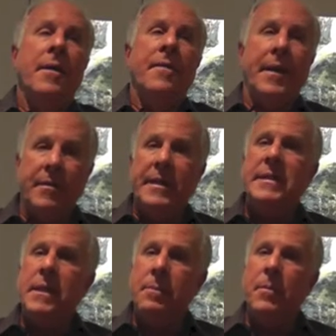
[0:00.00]
there
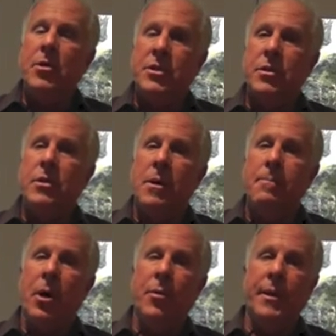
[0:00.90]
is an emotional
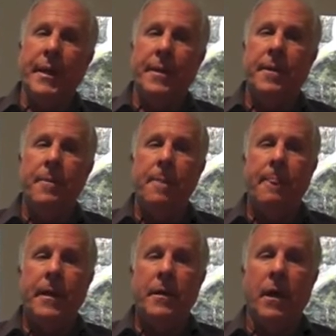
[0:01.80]
component
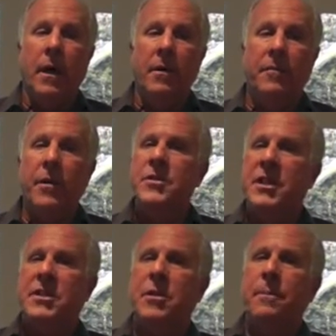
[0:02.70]
of
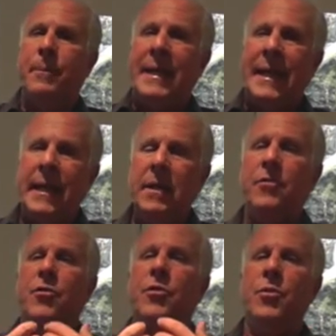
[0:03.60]
just beginning
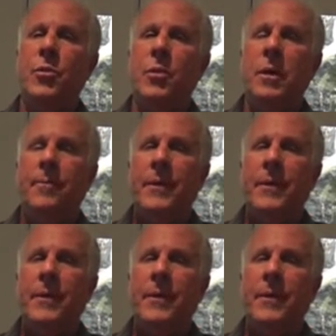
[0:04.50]
to